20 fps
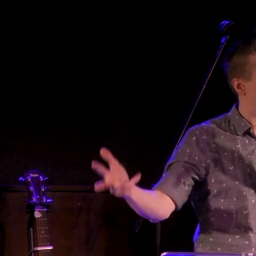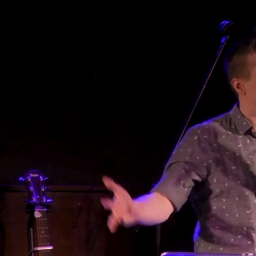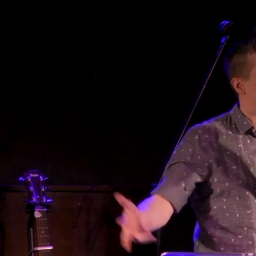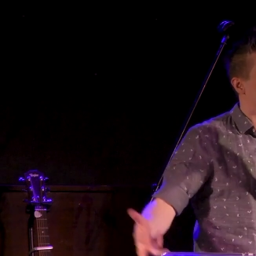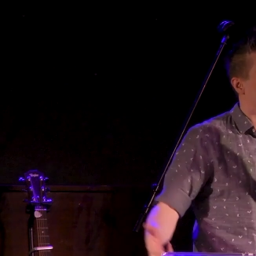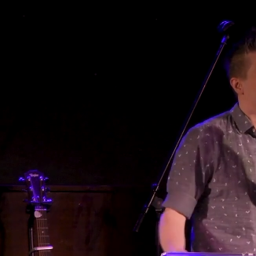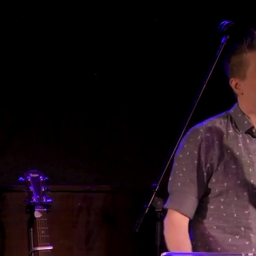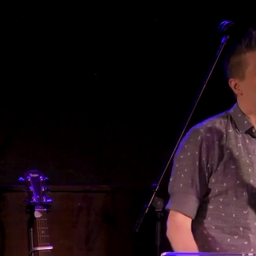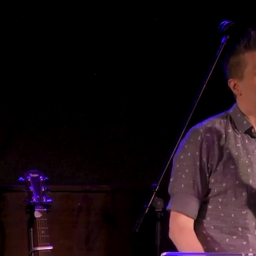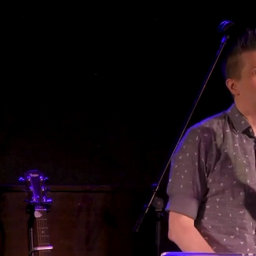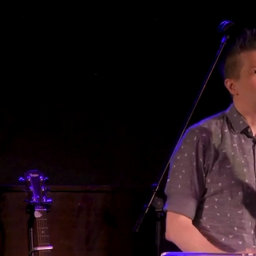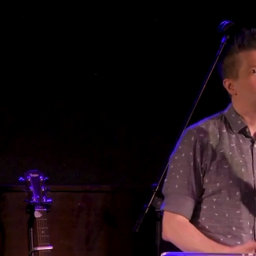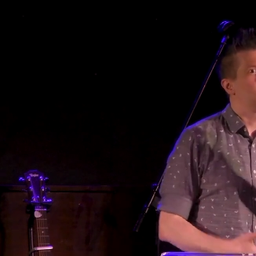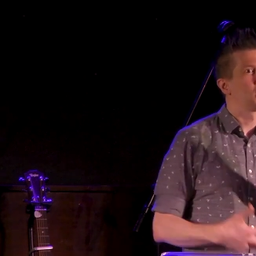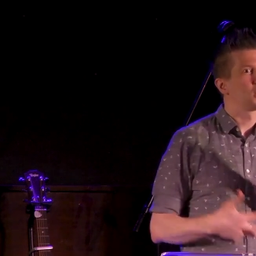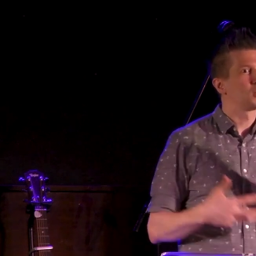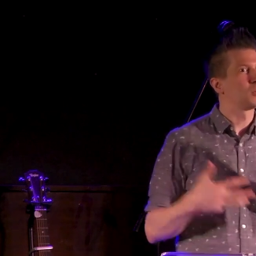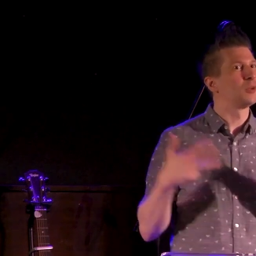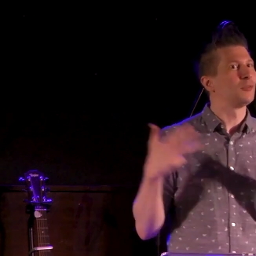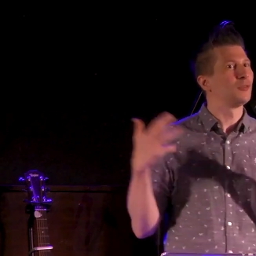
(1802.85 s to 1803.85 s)
It's a
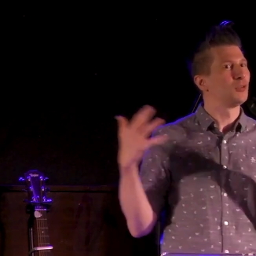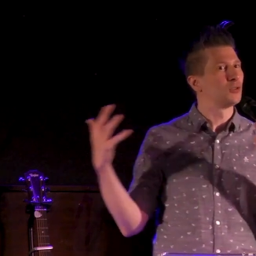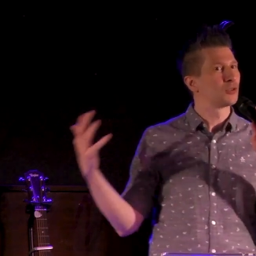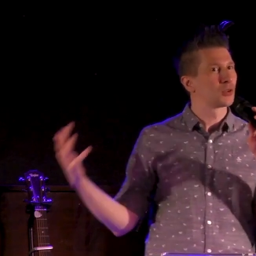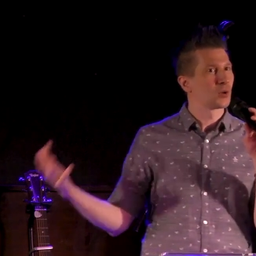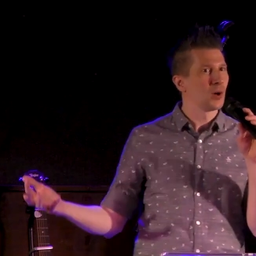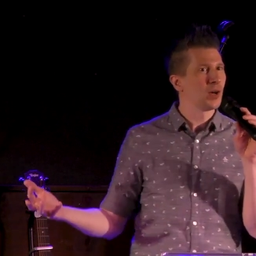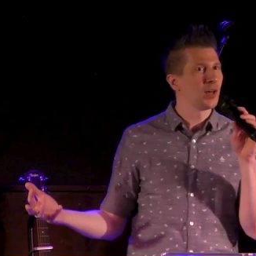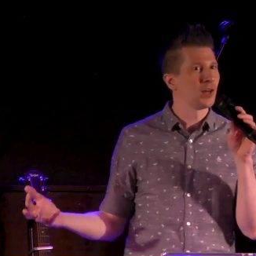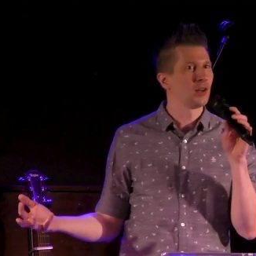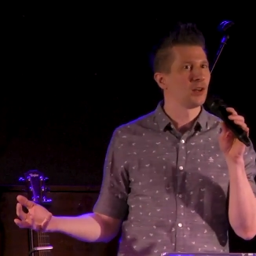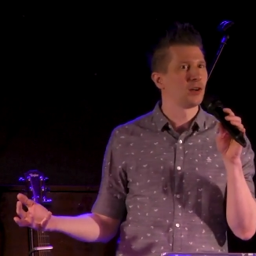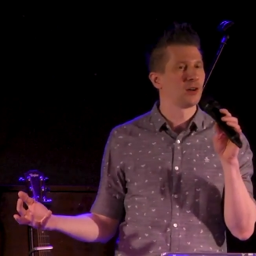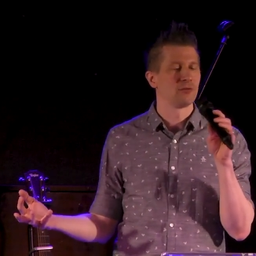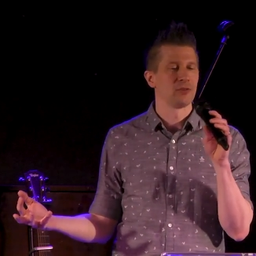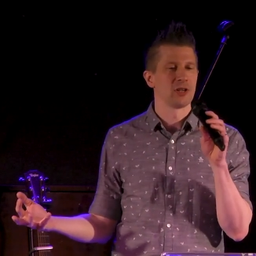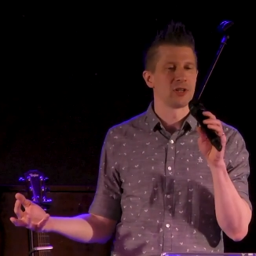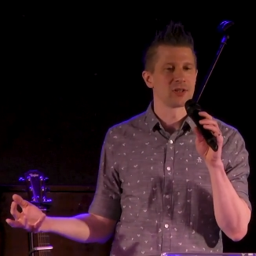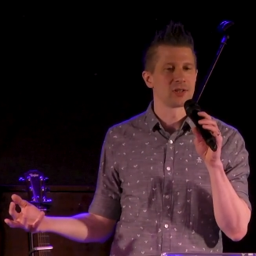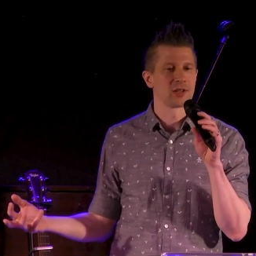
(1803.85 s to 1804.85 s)
word that we've used quite a lot
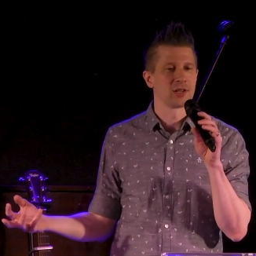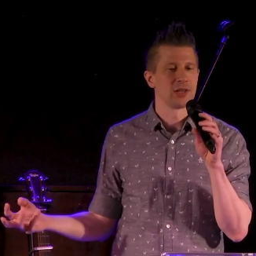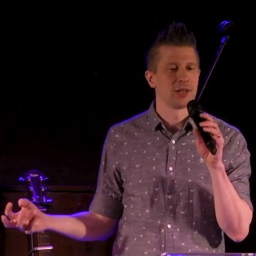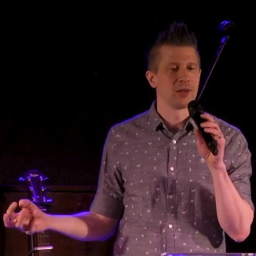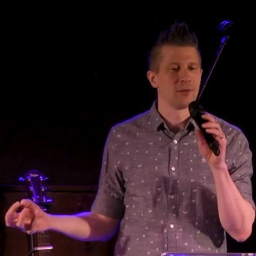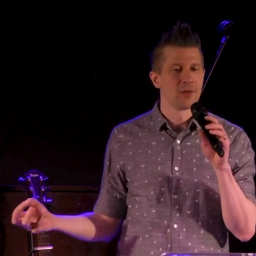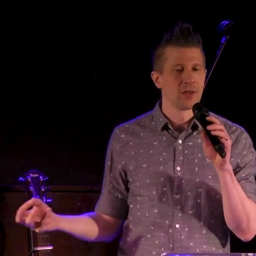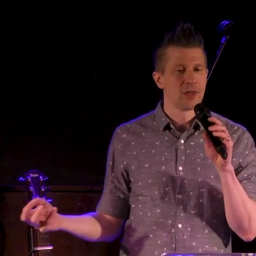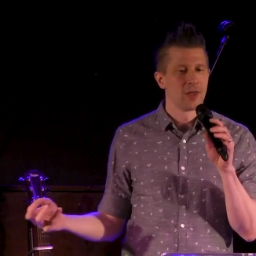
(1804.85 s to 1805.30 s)
recently,